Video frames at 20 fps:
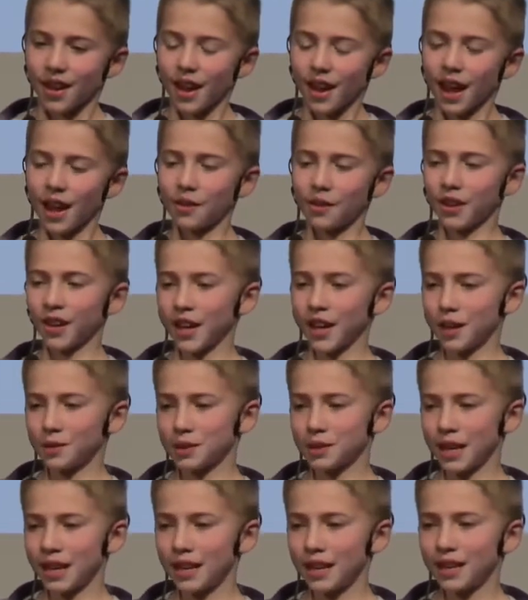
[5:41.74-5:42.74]
I would get
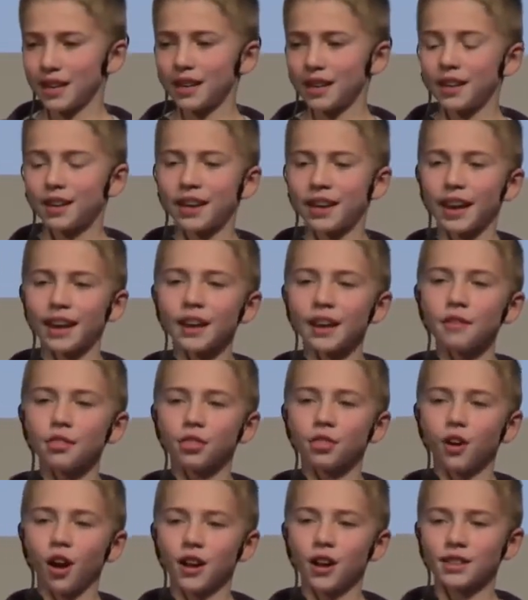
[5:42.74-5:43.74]
upset. Negative
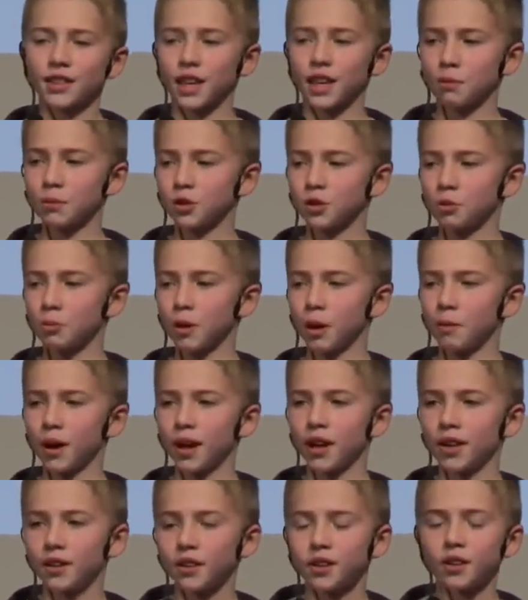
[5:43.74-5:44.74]
thoughts came into my mind.